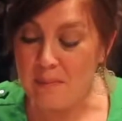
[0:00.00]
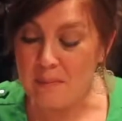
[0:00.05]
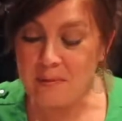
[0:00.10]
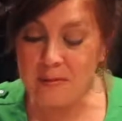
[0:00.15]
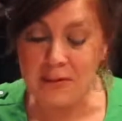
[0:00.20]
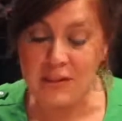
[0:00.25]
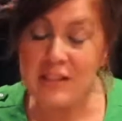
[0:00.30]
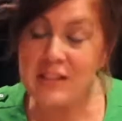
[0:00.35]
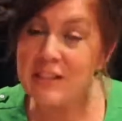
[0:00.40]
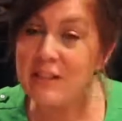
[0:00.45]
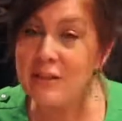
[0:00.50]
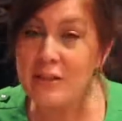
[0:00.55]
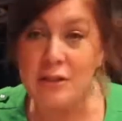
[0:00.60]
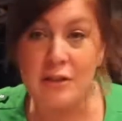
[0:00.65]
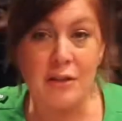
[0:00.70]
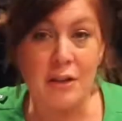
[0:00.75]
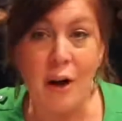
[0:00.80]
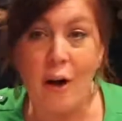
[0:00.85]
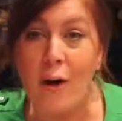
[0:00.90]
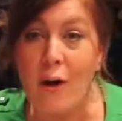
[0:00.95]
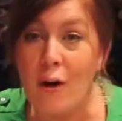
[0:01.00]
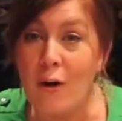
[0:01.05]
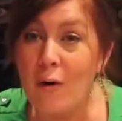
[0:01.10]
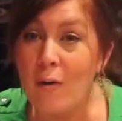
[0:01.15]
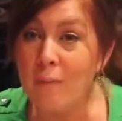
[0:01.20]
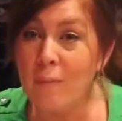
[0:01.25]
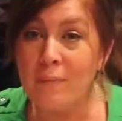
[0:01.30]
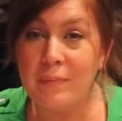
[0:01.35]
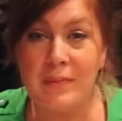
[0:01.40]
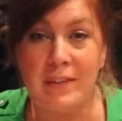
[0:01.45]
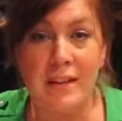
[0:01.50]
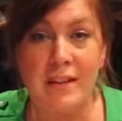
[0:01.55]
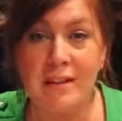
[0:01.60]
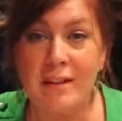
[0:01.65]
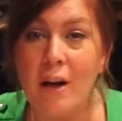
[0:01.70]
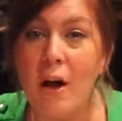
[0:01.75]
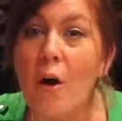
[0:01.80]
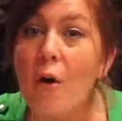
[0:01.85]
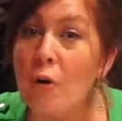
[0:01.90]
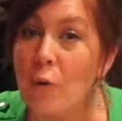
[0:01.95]
So this is just all
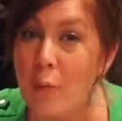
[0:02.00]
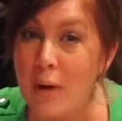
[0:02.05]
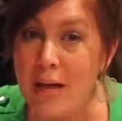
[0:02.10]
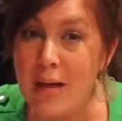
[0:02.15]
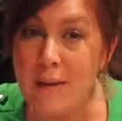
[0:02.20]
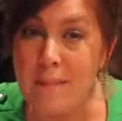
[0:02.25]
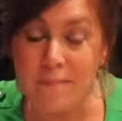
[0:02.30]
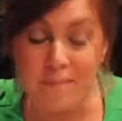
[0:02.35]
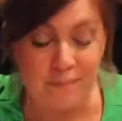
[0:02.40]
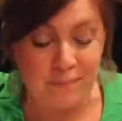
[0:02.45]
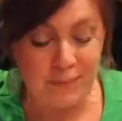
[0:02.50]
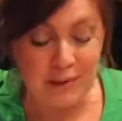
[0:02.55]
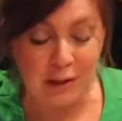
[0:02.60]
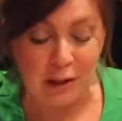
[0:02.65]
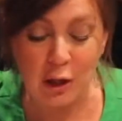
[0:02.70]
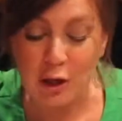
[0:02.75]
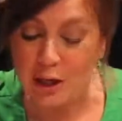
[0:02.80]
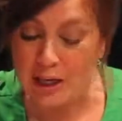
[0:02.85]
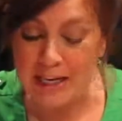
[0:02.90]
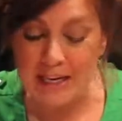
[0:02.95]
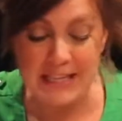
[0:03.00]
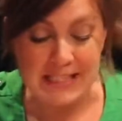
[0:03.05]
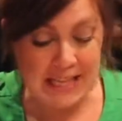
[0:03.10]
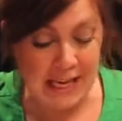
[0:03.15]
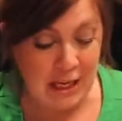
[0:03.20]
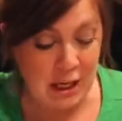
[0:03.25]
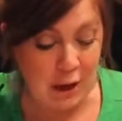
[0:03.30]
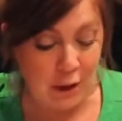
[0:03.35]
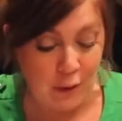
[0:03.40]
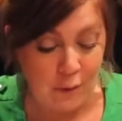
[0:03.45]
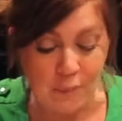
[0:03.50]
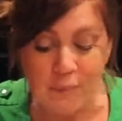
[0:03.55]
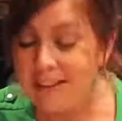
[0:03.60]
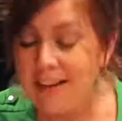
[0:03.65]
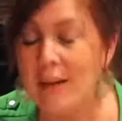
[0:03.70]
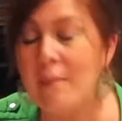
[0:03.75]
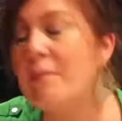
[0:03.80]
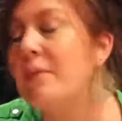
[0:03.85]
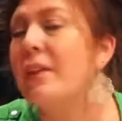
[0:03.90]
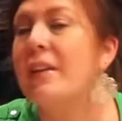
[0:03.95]
on a whim, learning as I go.
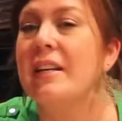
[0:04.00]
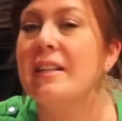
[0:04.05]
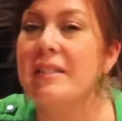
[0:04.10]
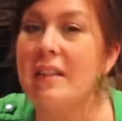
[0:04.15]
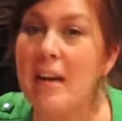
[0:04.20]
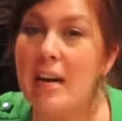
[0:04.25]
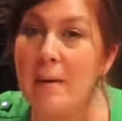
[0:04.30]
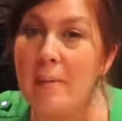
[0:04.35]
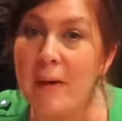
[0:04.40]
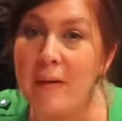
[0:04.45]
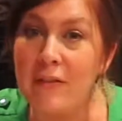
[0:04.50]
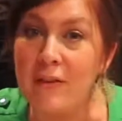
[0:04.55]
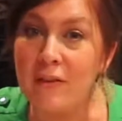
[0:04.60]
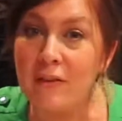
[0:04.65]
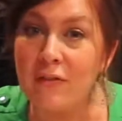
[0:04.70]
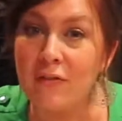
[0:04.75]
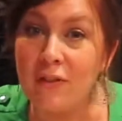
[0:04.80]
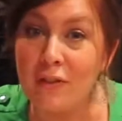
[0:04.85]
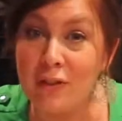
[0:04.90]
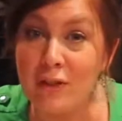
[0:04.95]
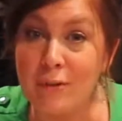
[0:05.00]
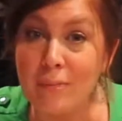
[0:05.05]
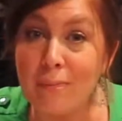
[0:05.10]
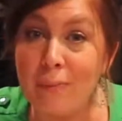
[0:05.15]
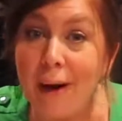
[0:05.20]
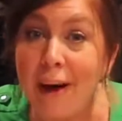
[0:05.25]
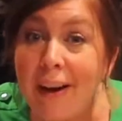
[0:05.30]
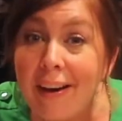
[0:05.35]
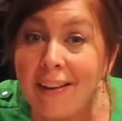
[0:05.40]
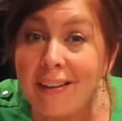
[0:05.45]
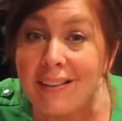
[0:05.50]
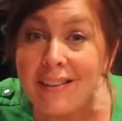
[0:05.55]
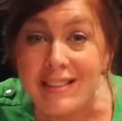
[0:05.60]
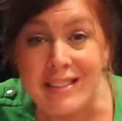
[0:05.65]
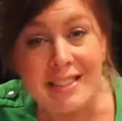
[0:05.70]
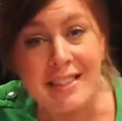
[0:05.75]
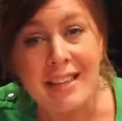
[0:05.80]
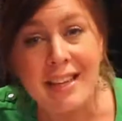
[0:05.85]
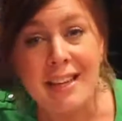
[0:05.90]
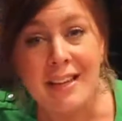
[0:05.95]
I'm really excited about this first
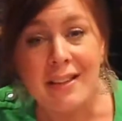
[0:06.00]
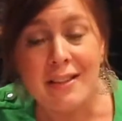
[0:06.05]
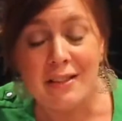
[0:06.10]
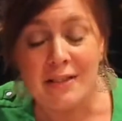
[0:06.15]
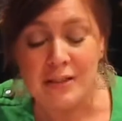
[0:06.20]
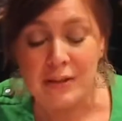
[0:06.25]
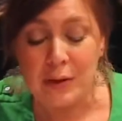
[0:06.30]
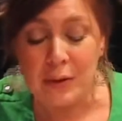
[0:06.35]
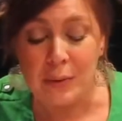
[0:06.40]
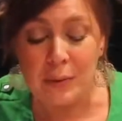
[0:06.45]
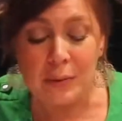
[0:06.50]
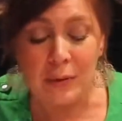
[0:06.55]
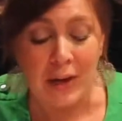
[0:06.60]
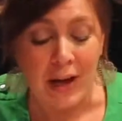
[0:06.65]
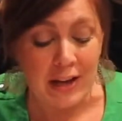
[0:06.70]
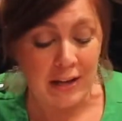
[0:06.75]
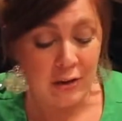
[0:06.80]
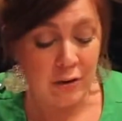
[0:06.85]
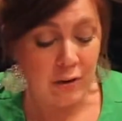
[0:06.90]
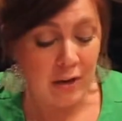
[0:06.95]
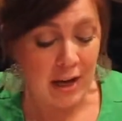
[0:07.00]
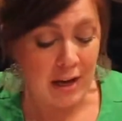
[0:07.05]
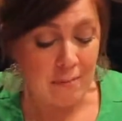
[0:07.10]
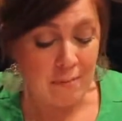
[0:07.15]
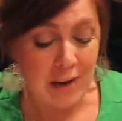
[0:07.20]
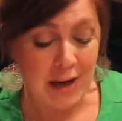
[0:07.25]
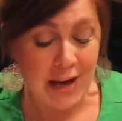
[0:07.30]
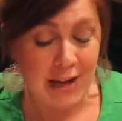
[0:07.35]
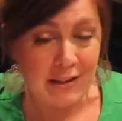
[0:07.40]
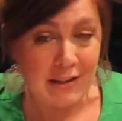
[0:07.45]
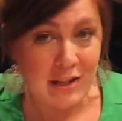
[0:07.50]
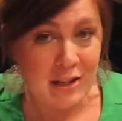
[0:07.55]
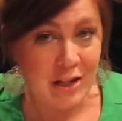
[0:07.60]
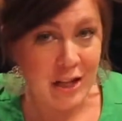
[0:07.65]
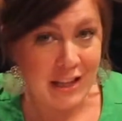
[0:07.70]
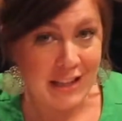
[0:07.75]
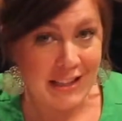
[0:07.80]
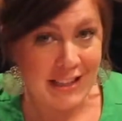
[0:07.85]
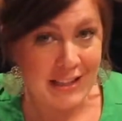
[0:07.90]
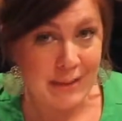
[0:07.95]
box, so glad you came back to
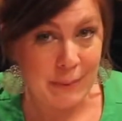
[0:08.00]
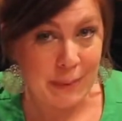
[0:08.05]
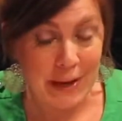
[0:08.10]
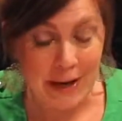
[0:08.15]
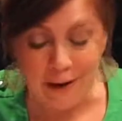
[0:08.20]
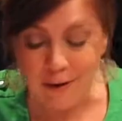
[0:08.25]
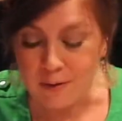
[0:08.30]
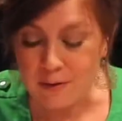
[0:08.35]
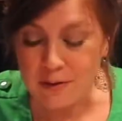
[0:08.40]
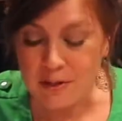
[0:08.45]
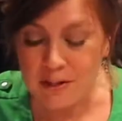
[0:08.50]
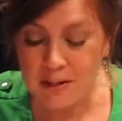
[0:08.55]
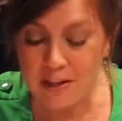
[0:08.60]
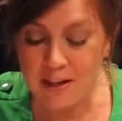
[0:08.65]
check this one out.